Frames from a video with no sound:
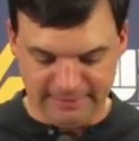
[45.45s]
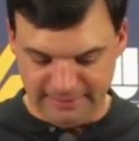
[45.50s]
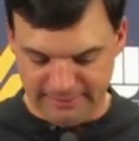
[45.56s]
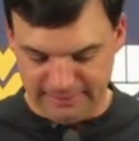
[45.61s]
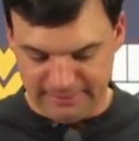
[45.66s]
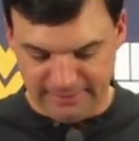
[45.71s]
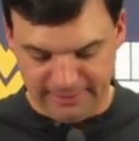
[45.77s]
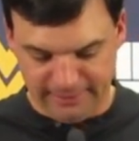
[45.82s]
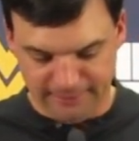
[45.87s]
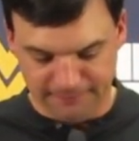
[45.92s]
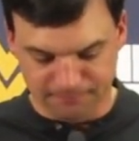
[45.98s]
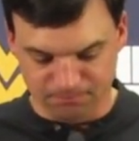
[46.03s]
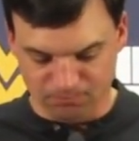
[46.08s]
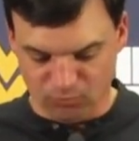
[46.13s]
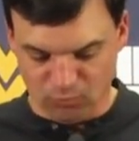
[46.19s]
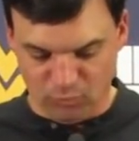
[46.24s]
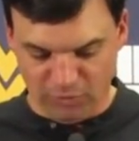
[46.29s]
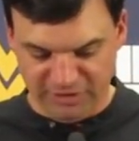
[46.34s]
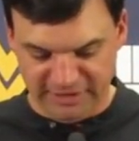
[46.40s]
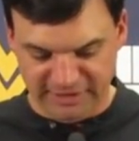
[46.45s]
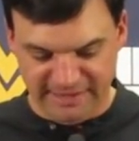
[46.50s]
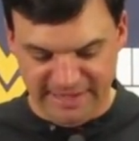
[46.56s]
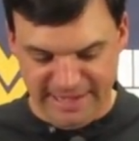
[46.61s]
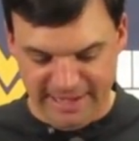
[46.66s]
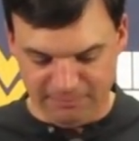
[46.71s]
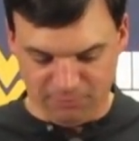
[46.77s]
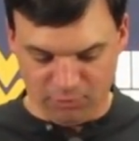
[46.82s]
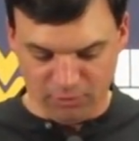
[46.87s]
and we did
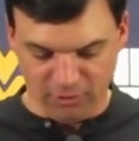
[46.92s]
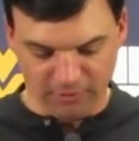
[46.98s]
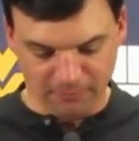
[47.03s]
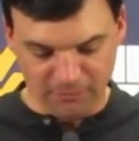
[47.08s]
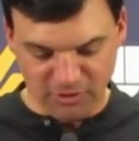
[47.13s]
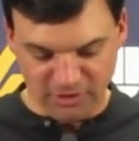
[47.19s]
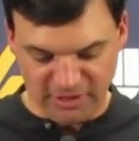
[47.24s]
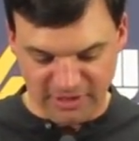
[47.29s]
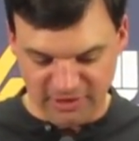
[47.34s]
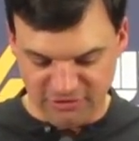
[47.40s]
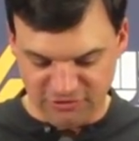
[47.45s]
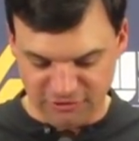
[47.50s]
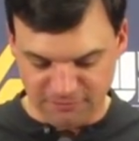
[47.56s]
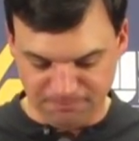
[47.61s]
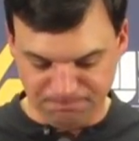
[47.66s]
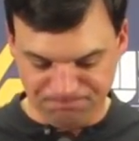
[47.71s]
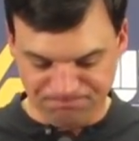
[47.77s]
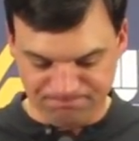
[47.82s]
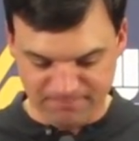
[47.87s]
that, poor communication.